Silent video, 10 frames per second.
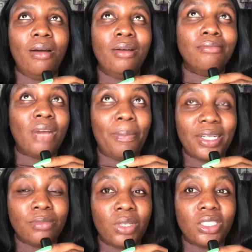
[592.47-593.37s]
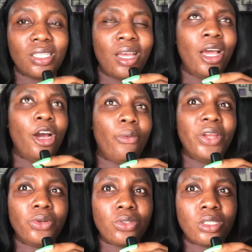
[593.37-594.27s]
um, apartment,
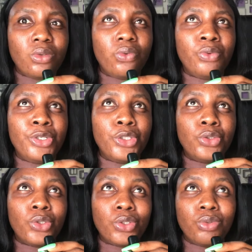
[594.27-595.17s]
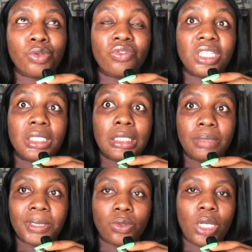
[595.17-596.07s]
why not we should just renovate
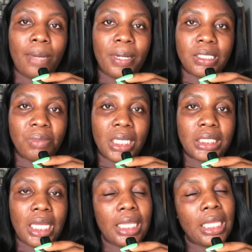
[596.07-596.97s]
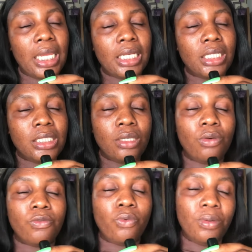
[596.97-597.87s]
this particular apartment and then instead
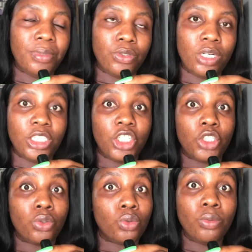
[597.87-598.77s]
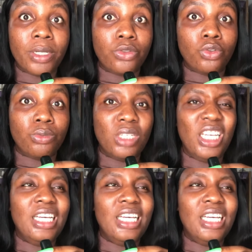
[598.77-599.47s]
of one bedroom, let's change it to two bedroom.